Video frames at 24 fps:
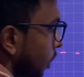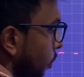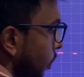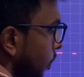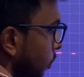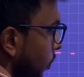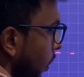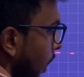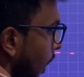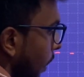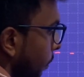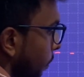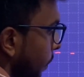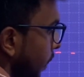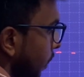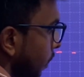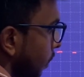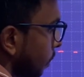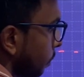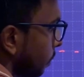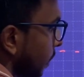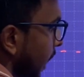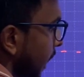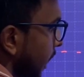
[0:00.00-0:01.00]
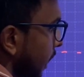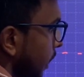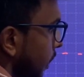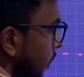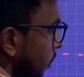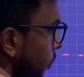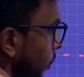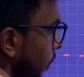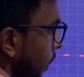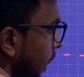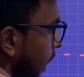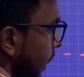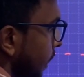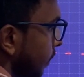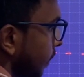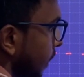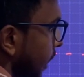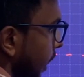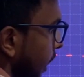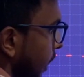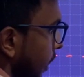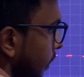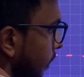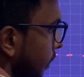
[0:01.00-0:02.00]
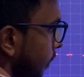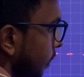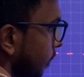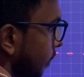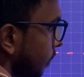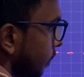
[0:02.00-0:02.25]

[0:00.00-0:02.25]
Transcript: what will happen? The brightness will rise again.